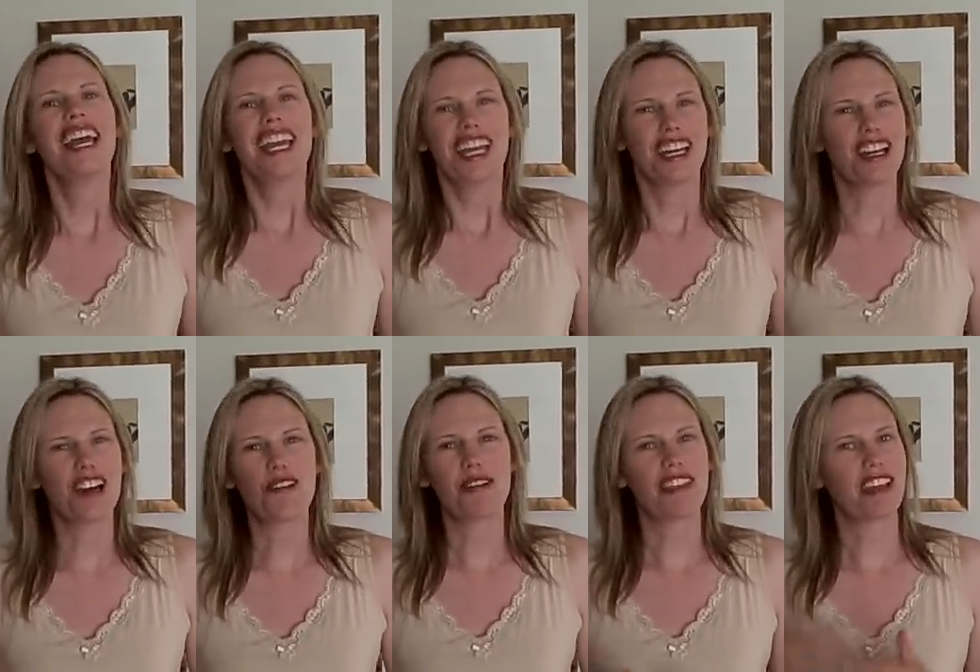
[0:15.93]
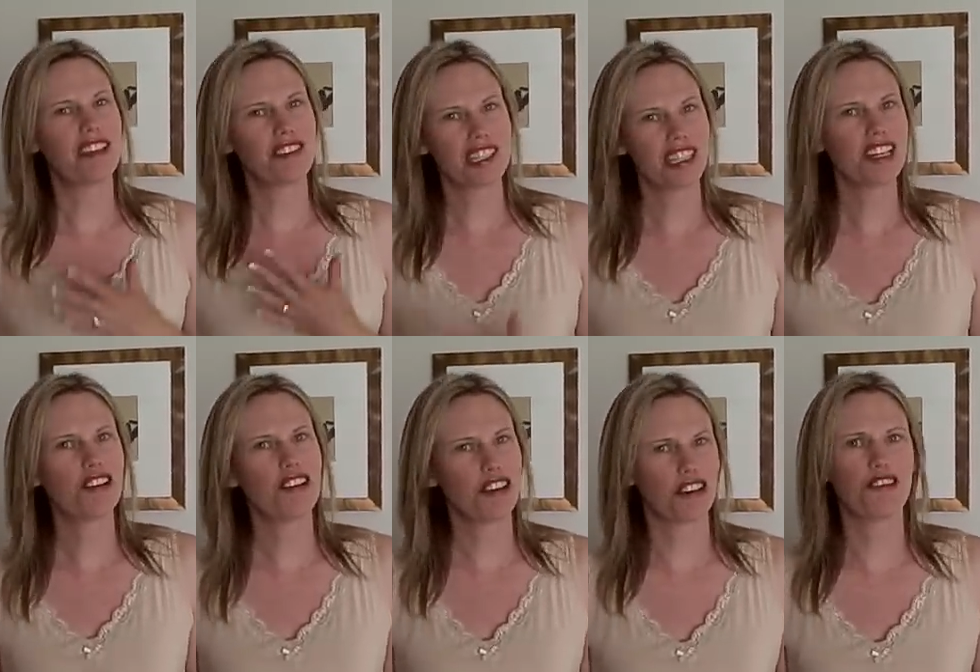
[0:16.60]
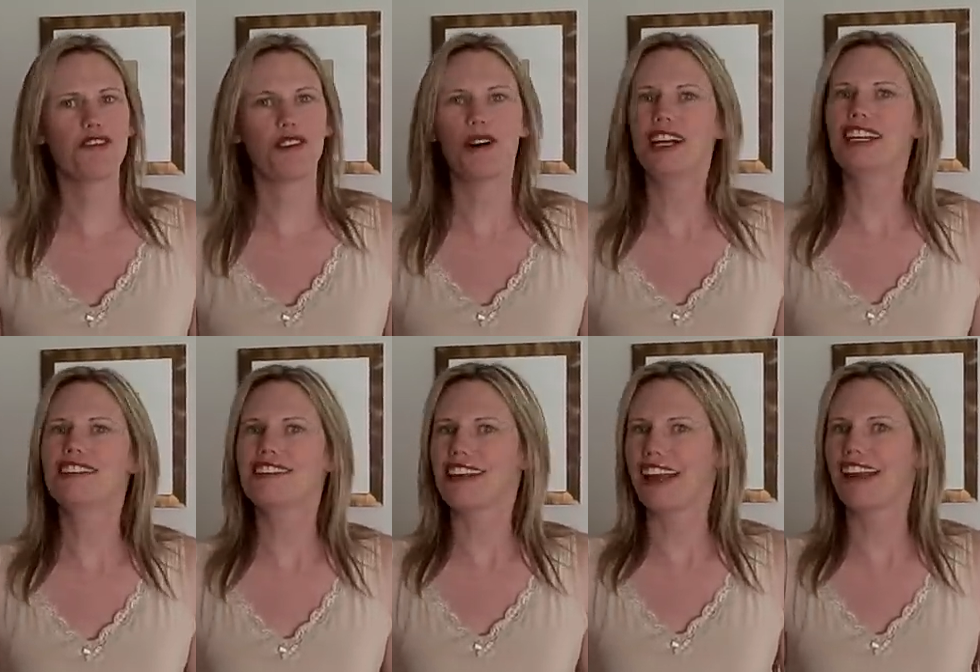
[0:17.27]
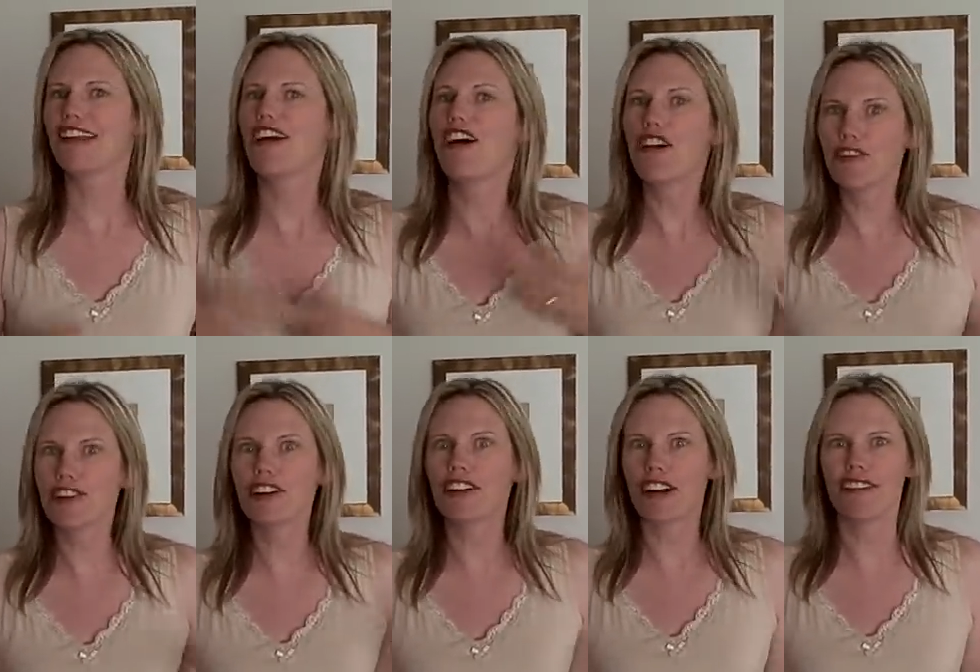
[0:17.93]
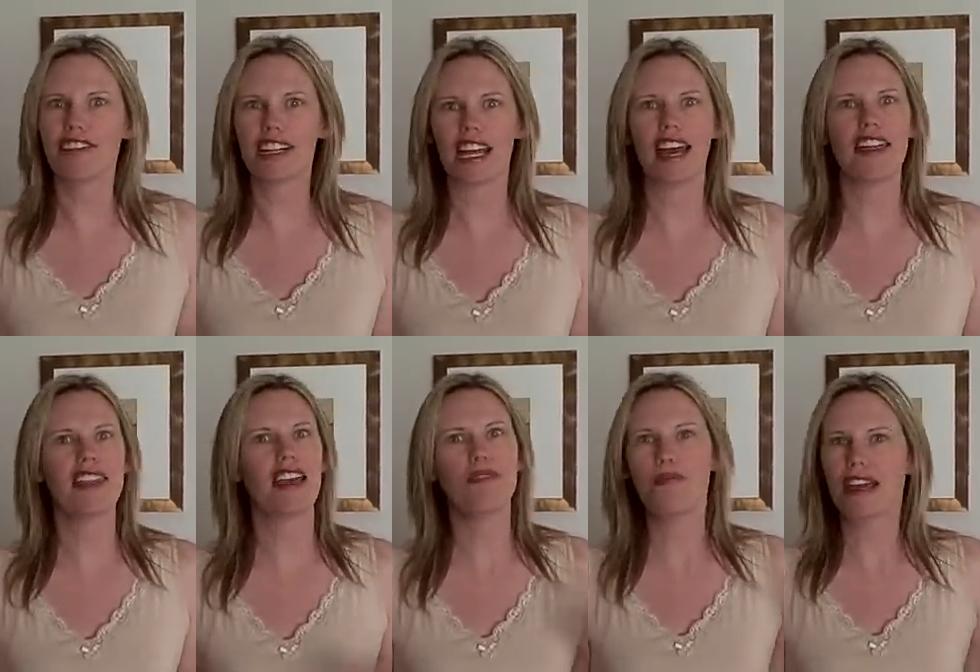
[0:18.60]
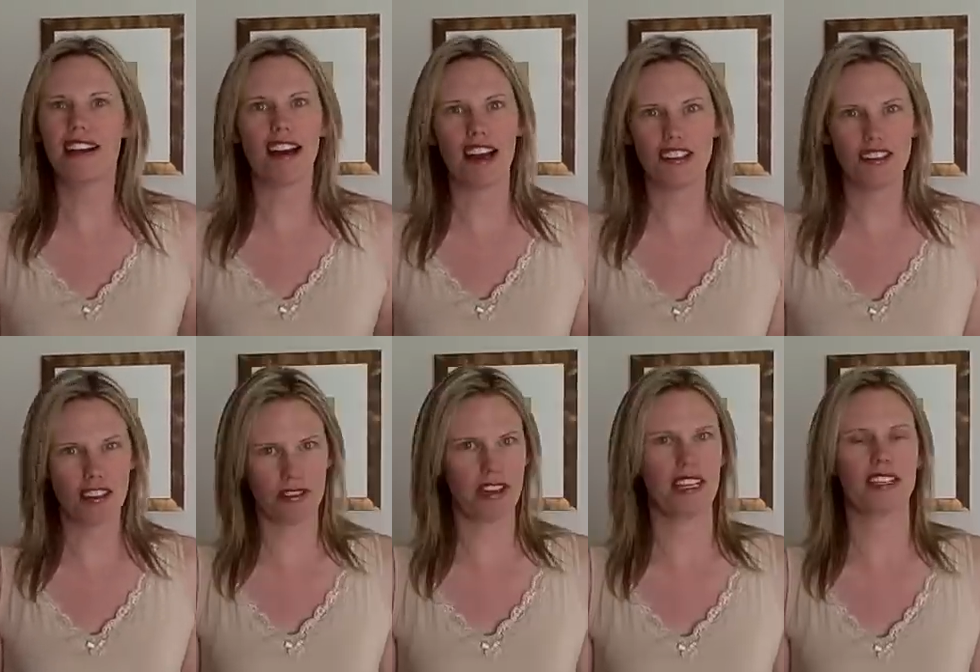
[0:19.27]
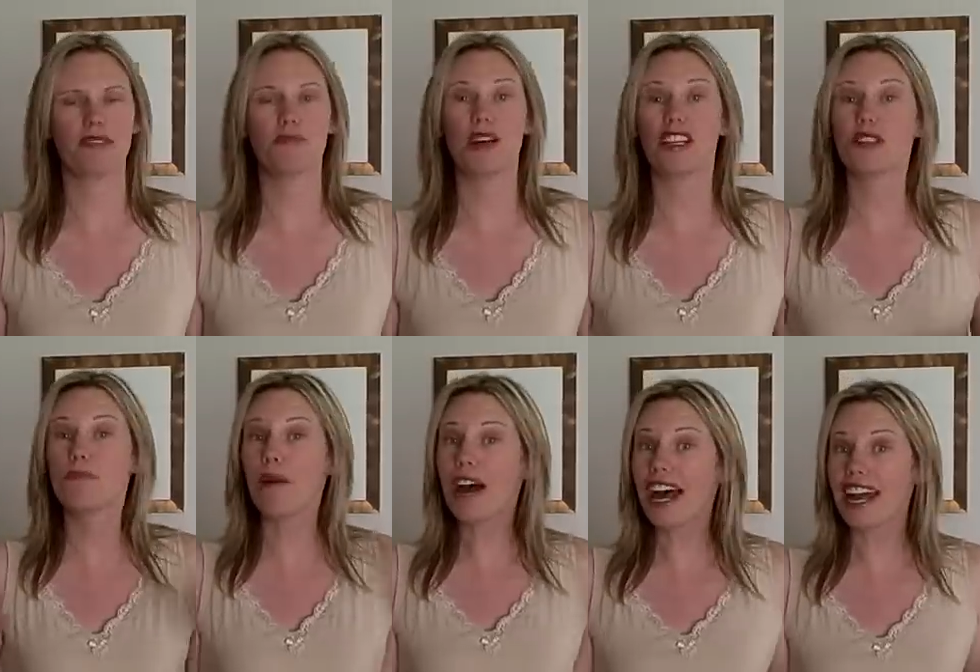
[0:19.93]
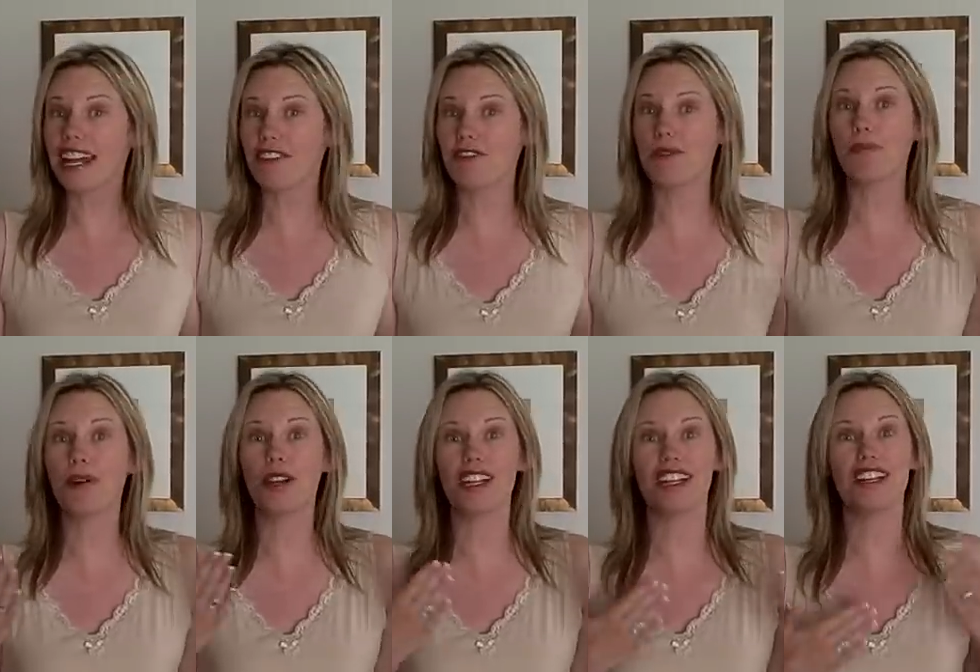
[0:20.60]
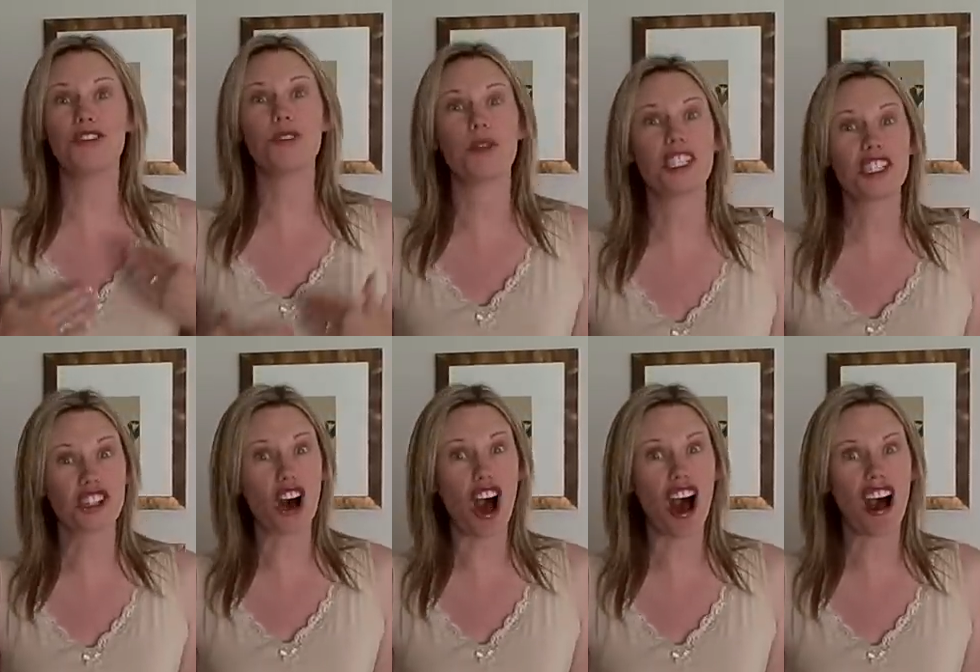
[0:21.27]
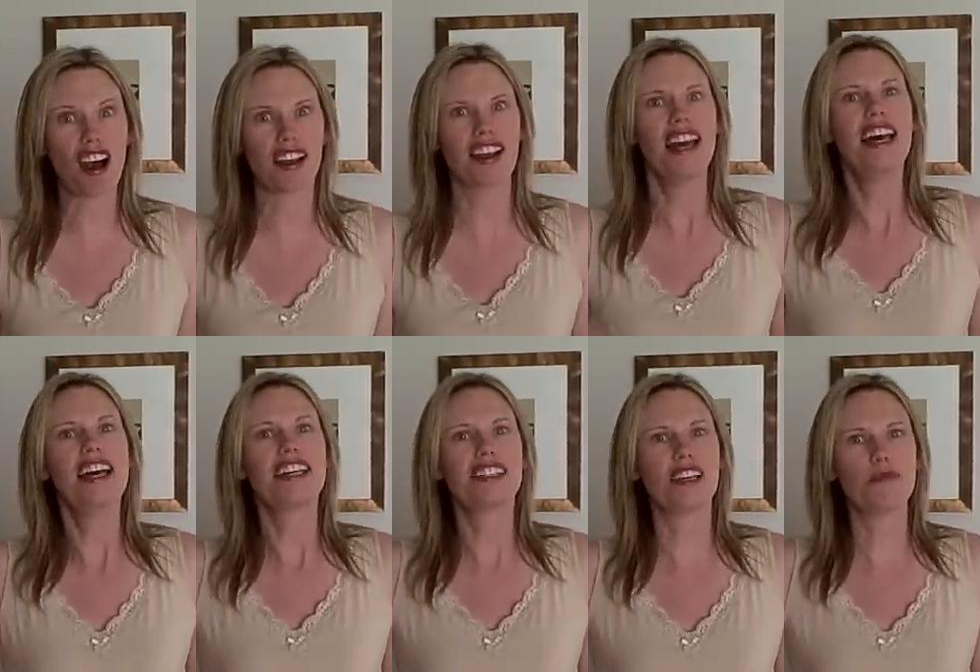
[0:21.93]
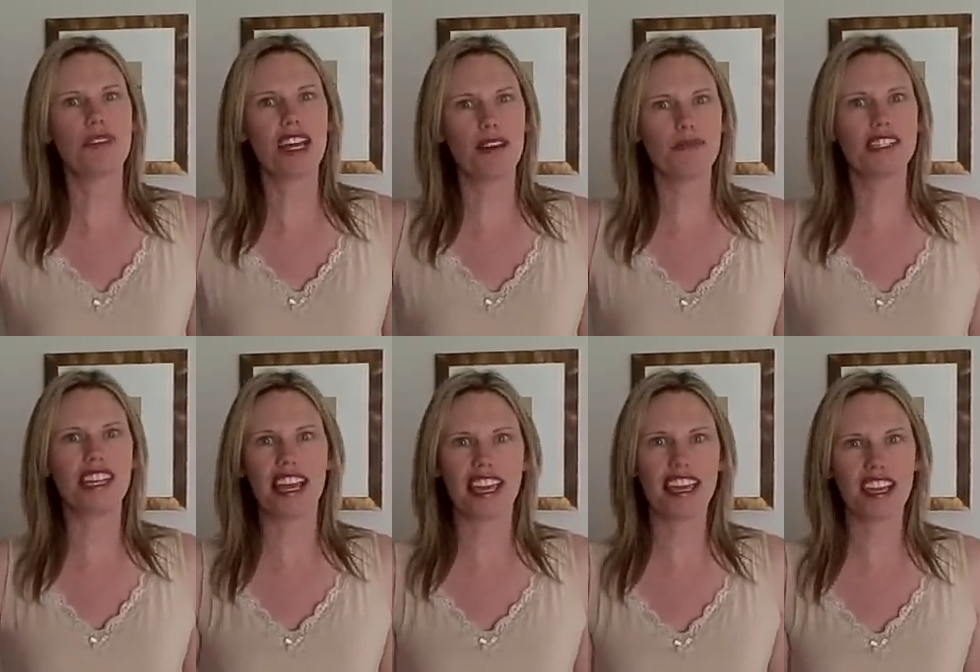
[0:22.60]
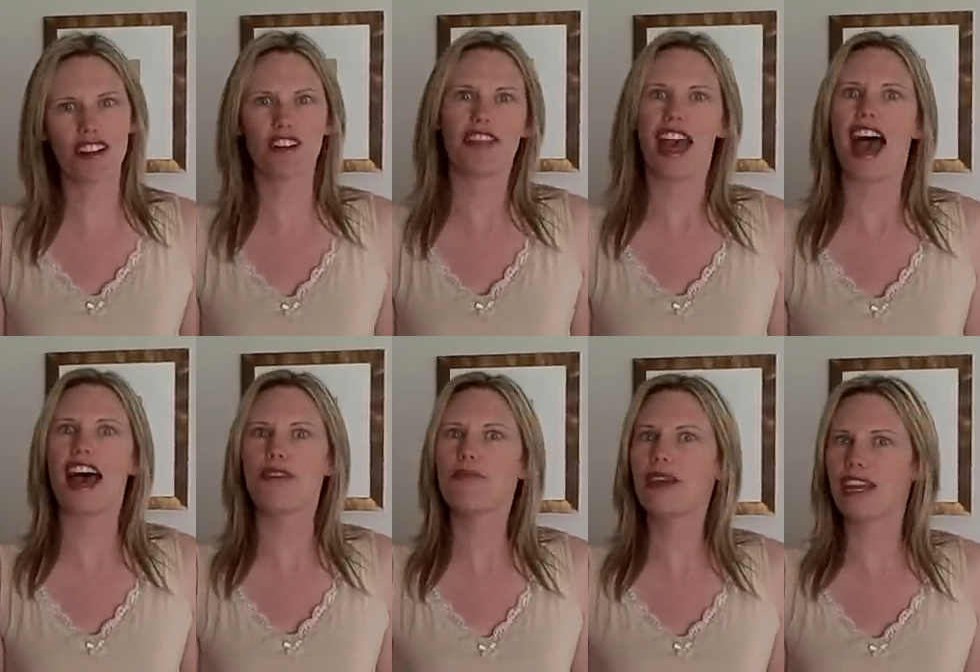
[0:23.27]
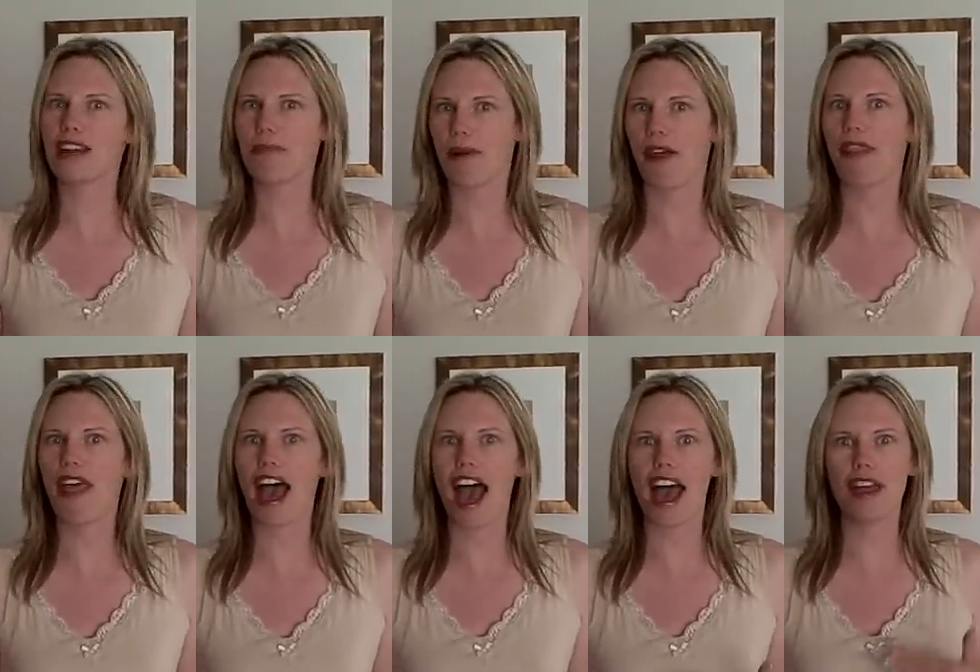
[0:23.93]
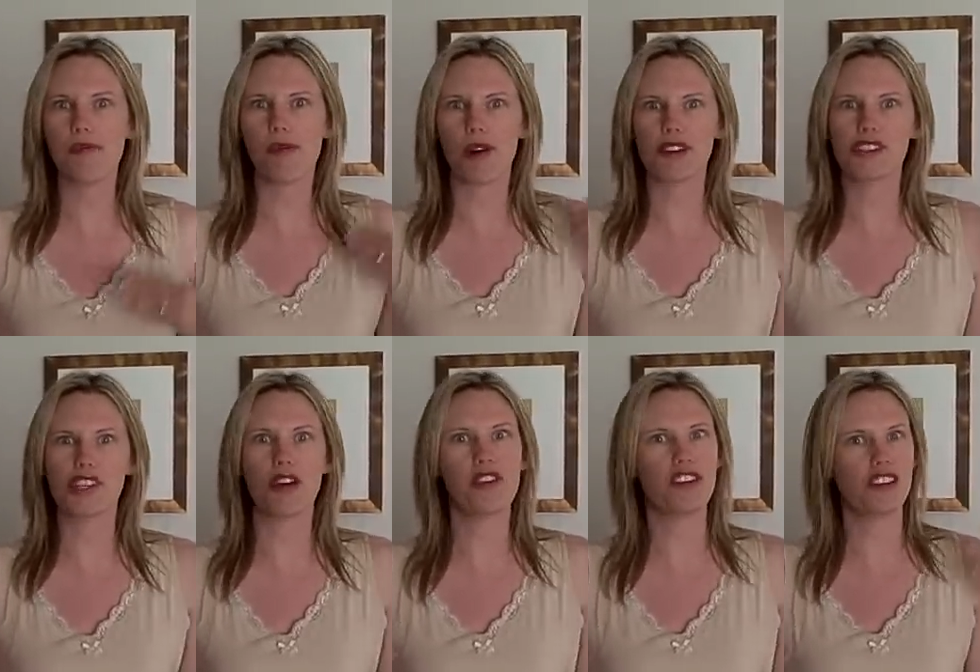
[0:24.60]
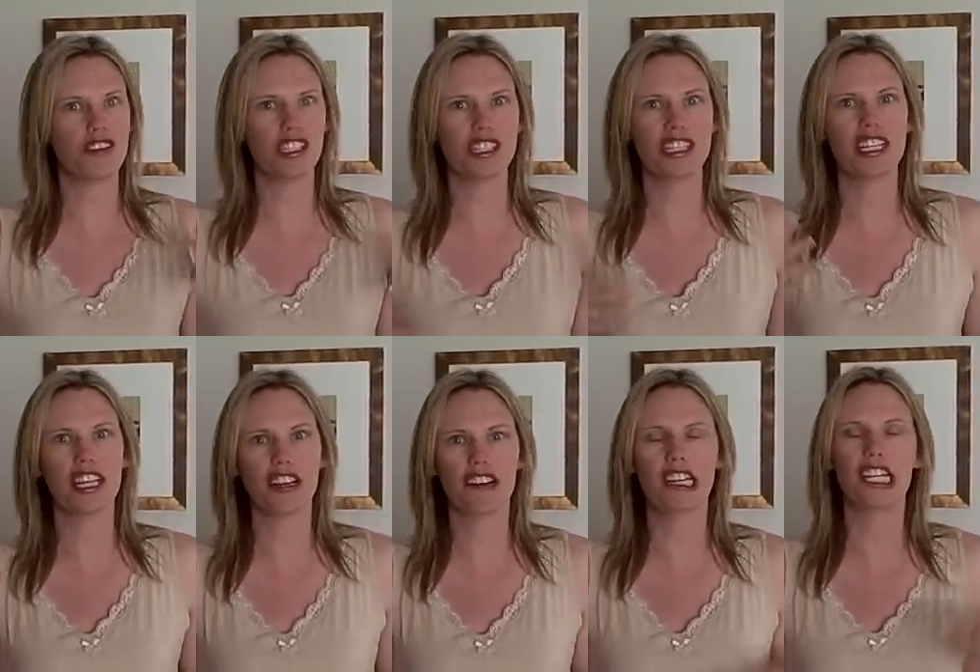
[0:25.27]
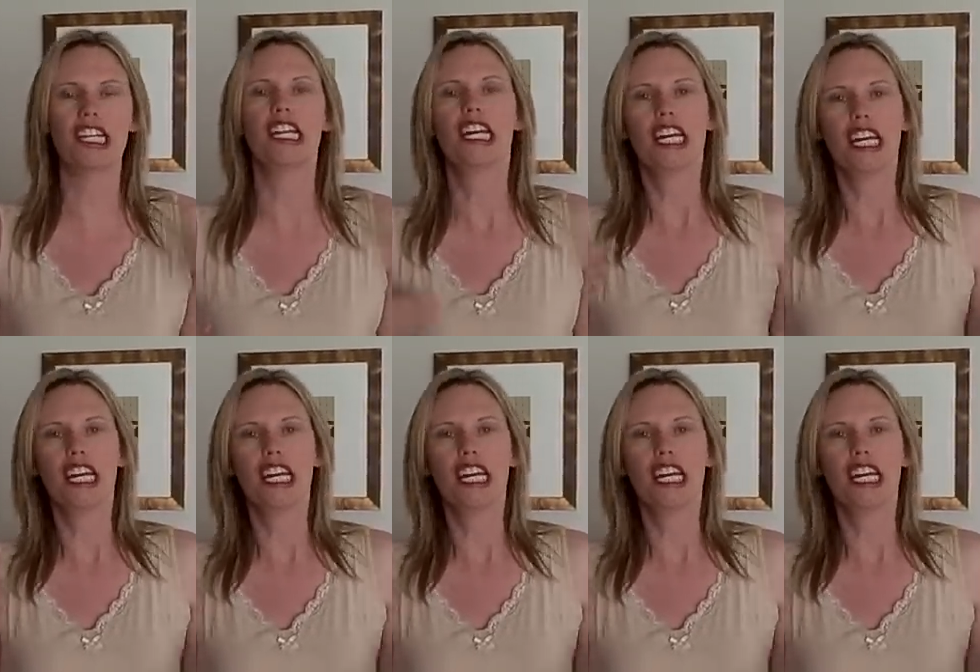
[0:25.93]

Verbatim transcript: you know, and they just hear your voice saying it over and over again, they may not do it as much. But if you put it into a song, sometimes they hear that and pick up on that more so than just hearing,